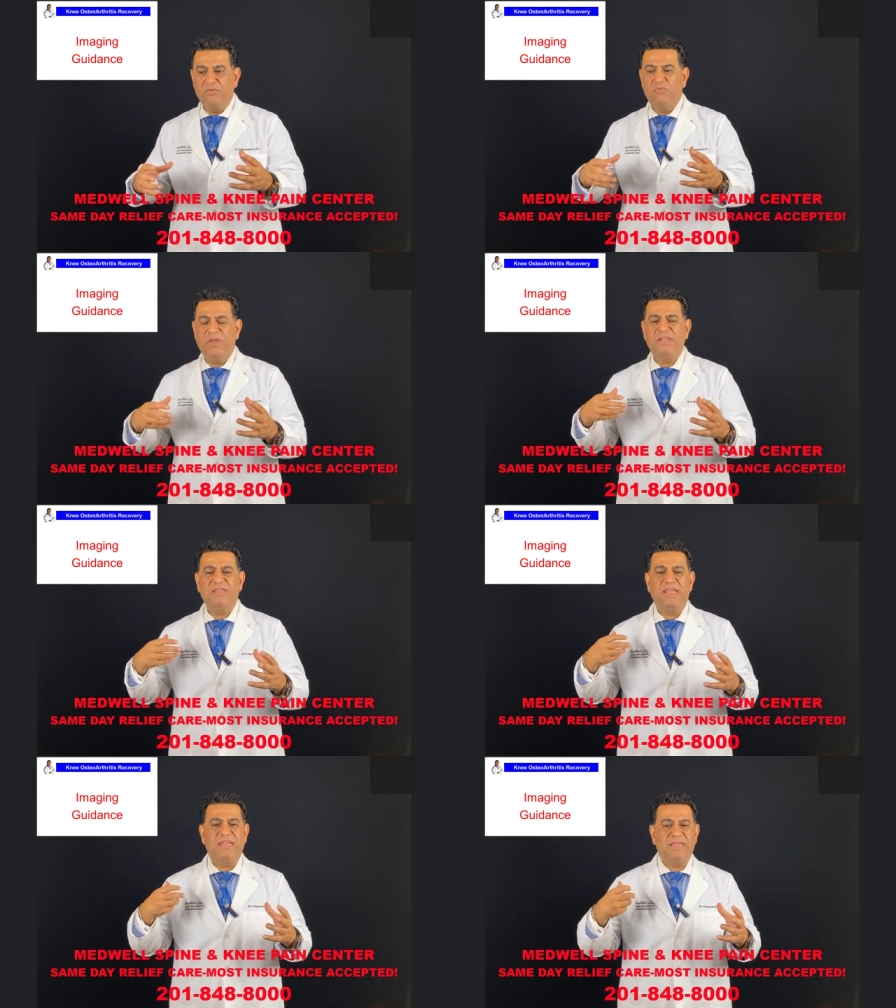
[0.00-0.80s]

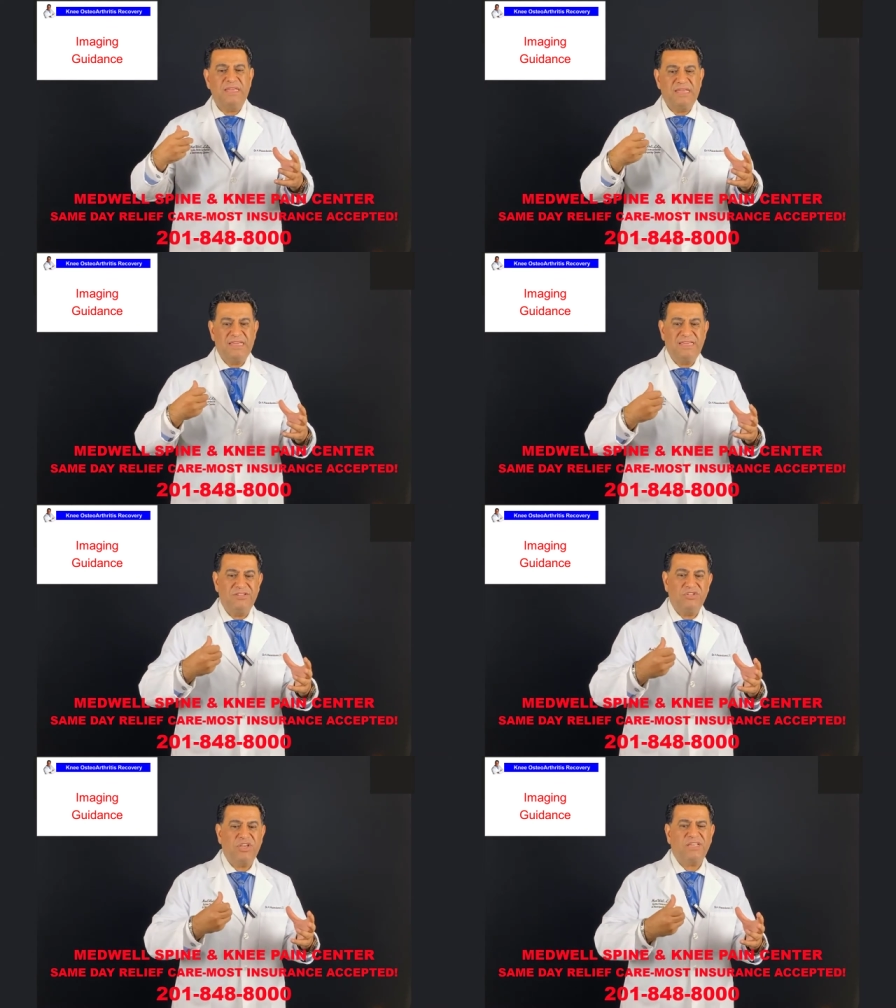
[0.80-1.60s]
when they
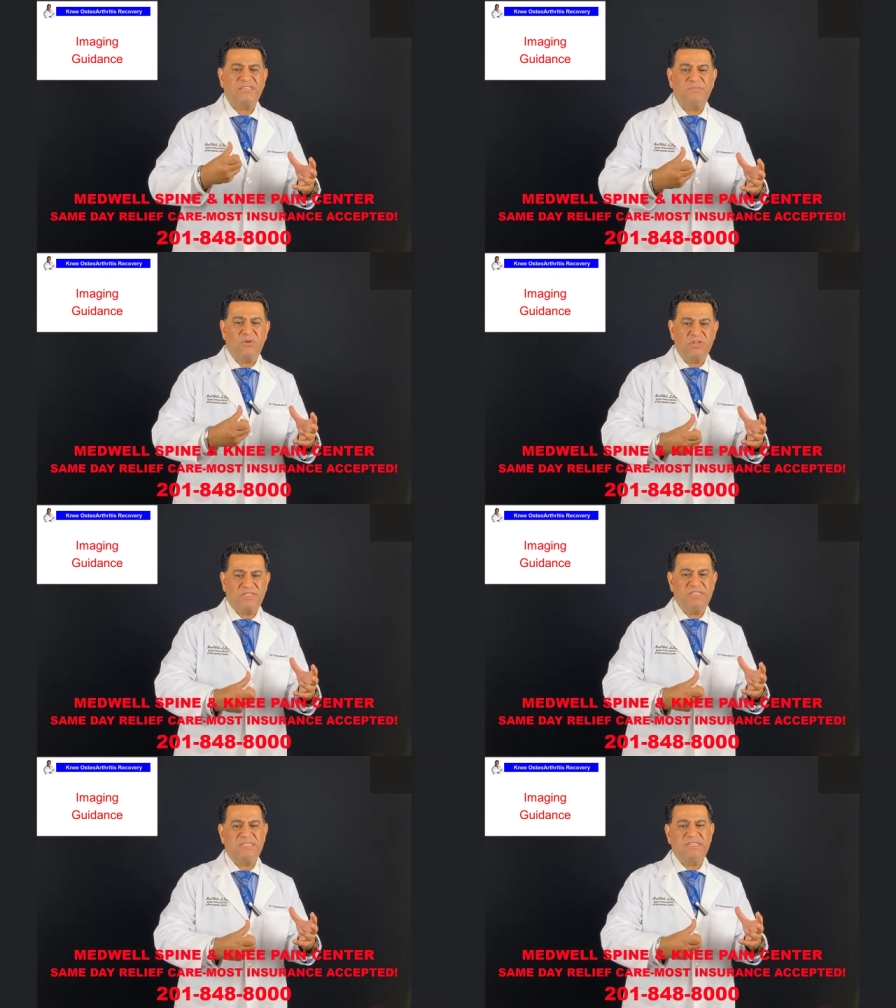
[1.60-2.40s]
inject the
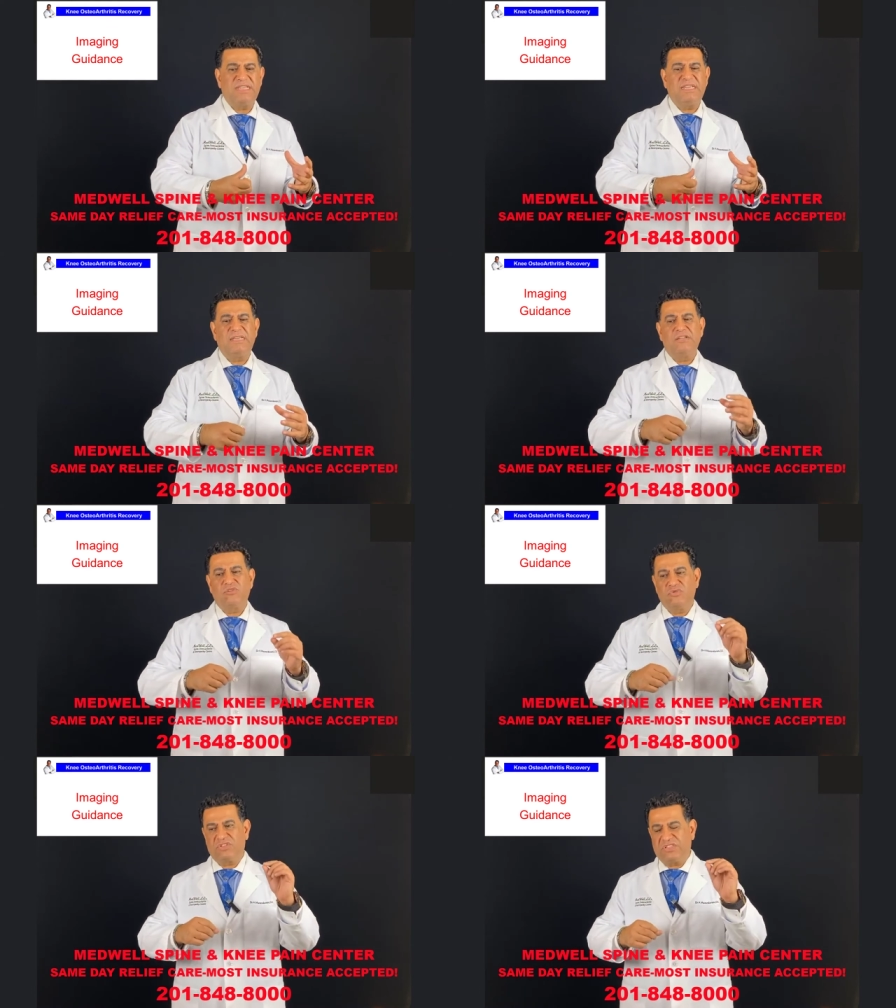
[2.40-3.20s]
person's knee
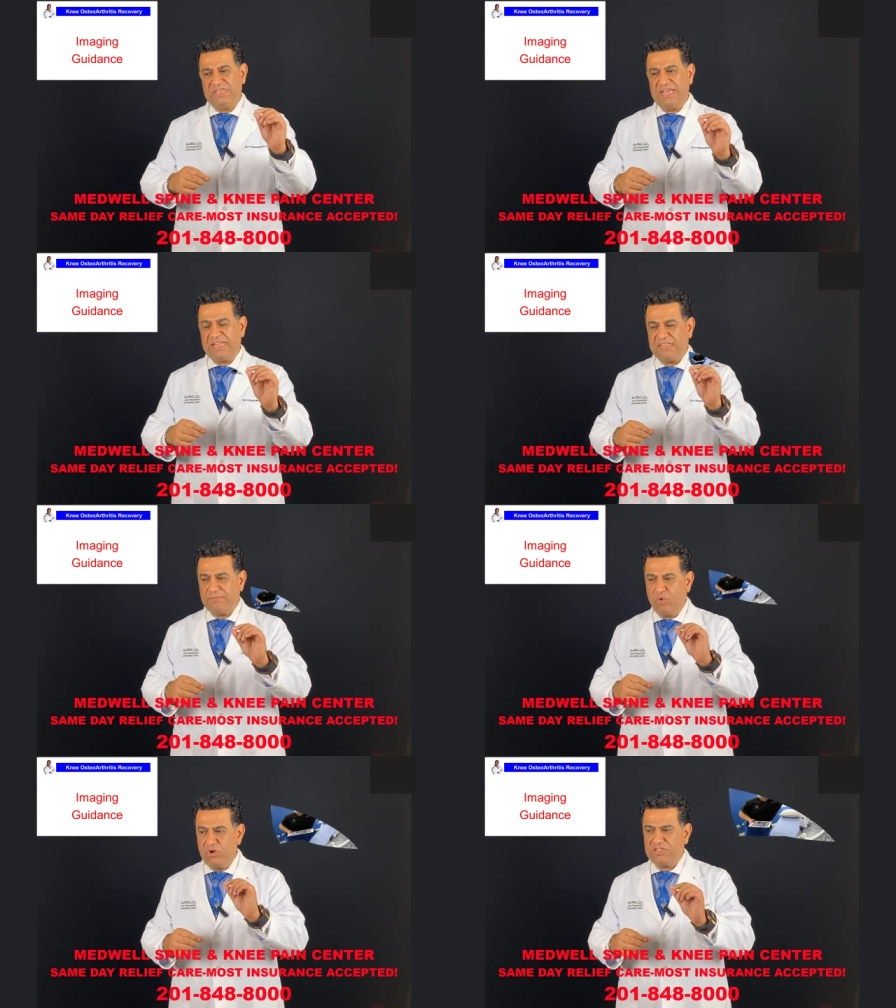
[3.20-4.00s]
to see at the
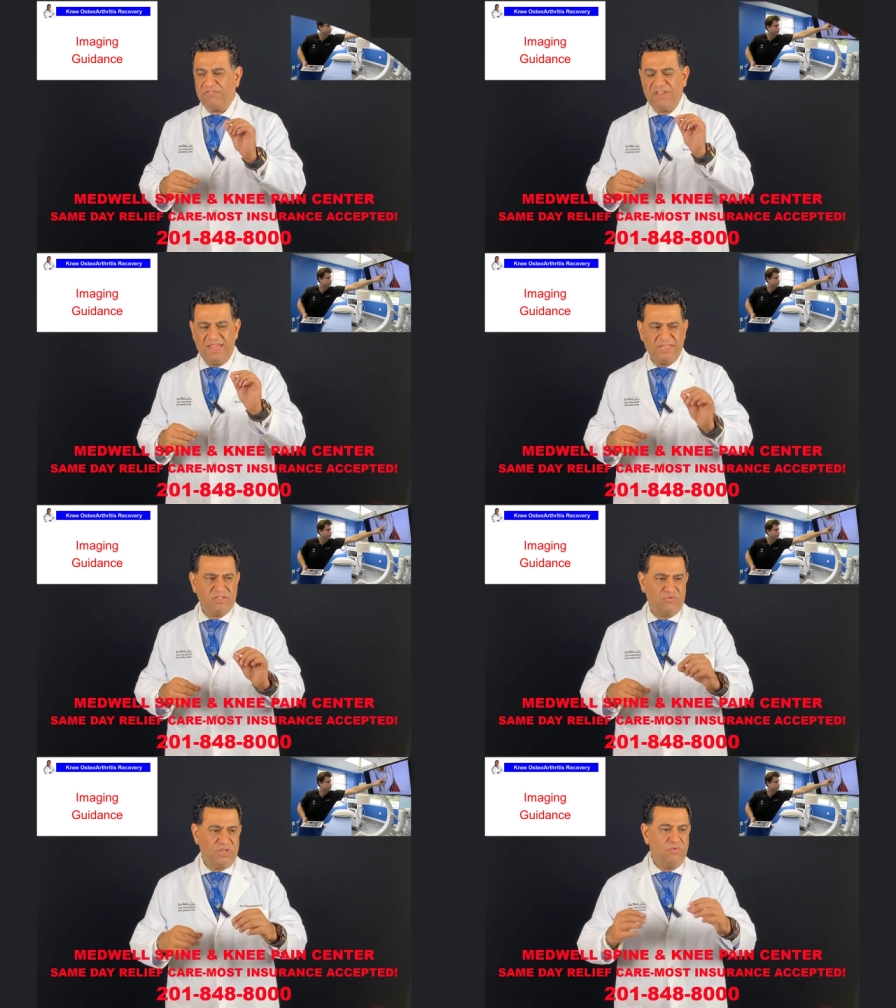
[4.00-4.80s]
point of
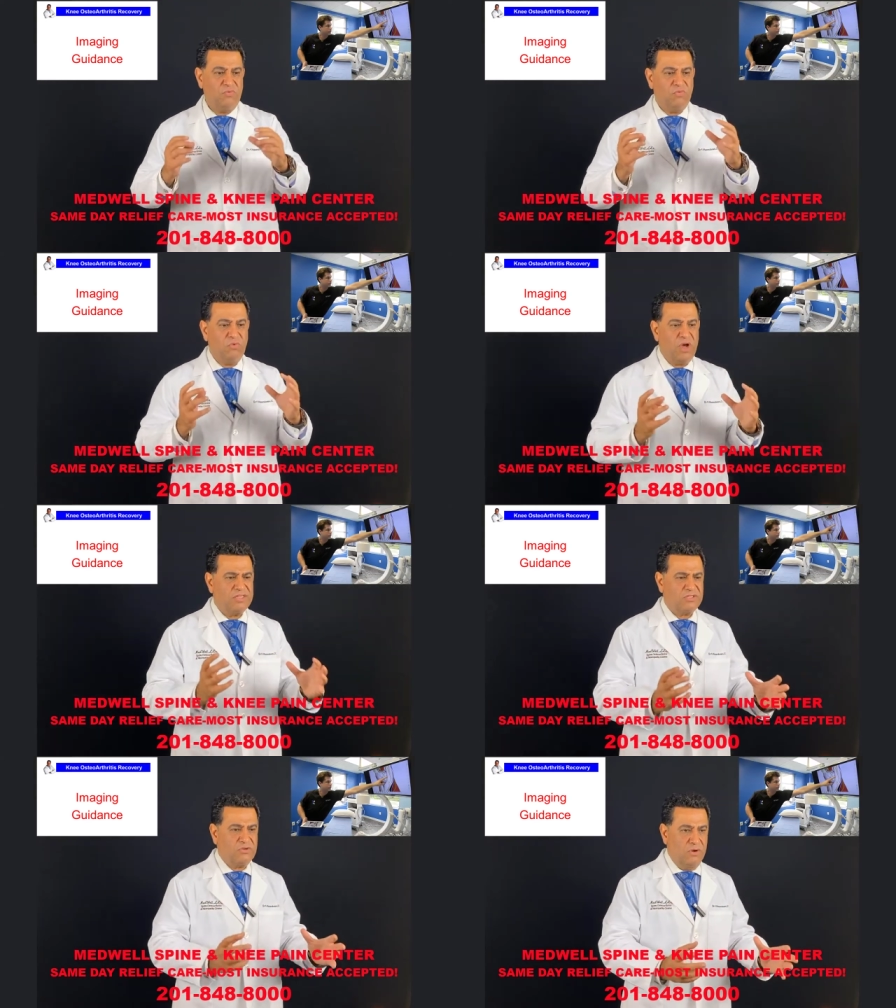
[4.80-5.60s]
entry
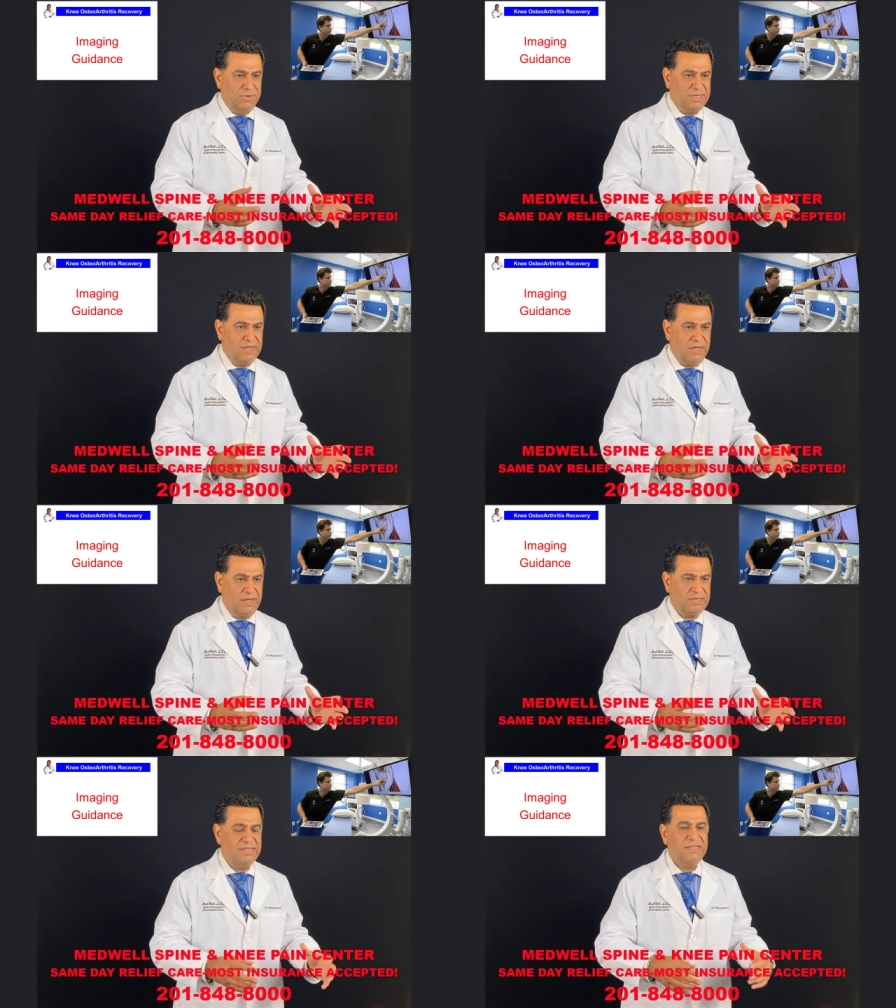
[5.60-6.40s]
what's going
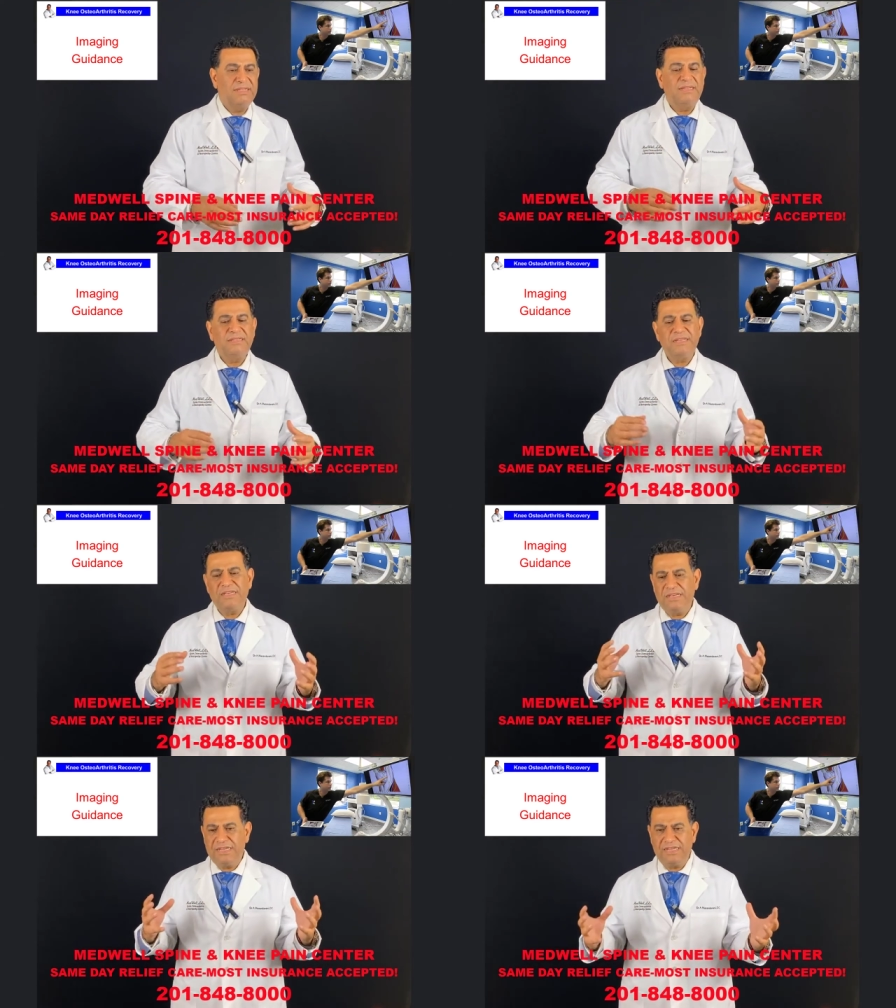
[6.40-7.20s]
on in the
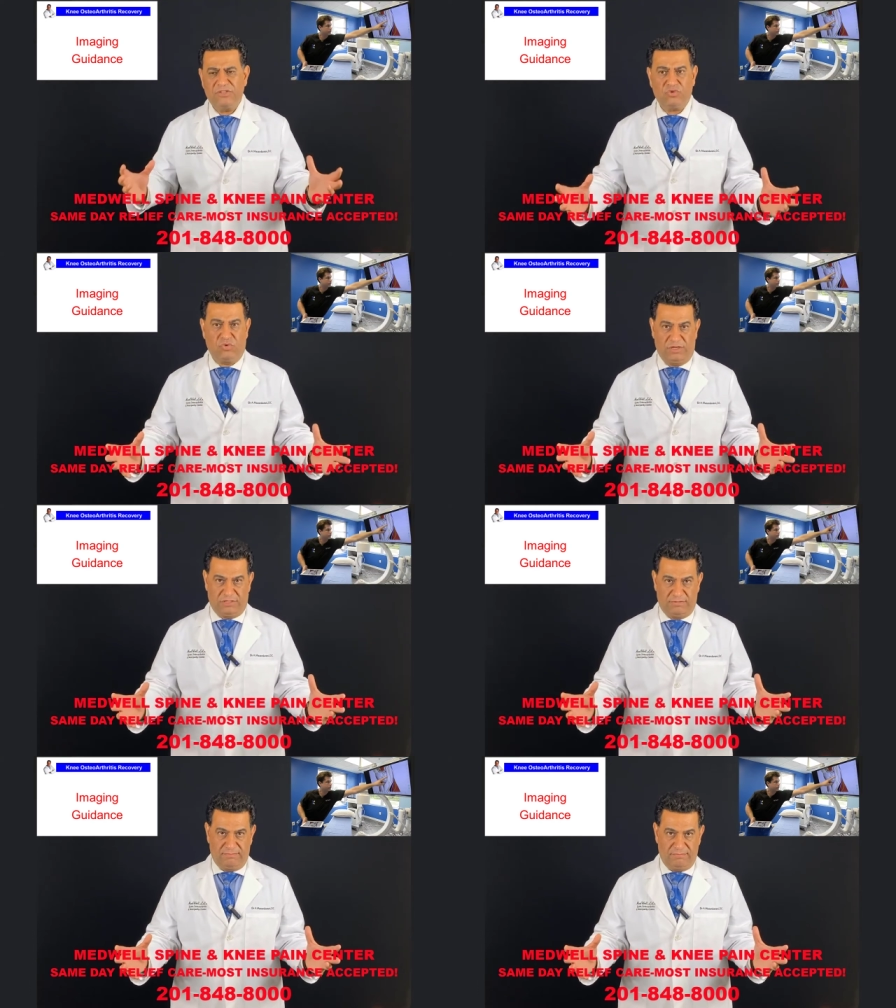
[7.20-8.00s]
knee
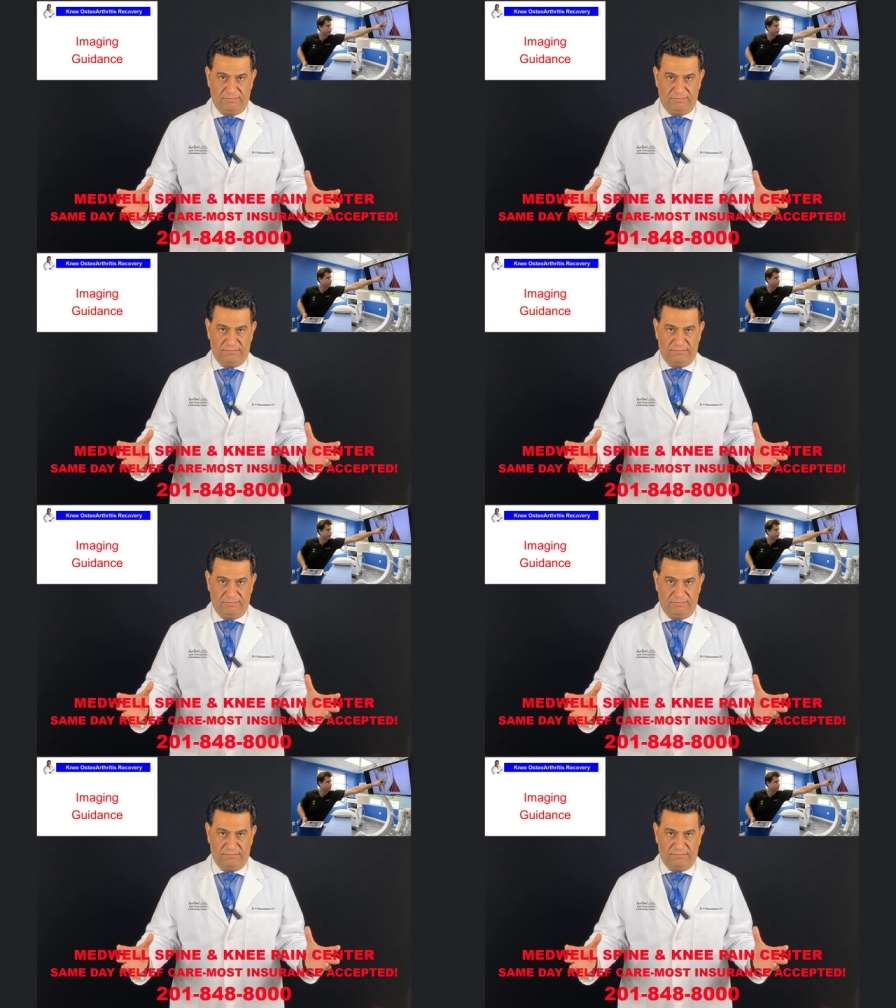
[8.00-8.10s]
joint.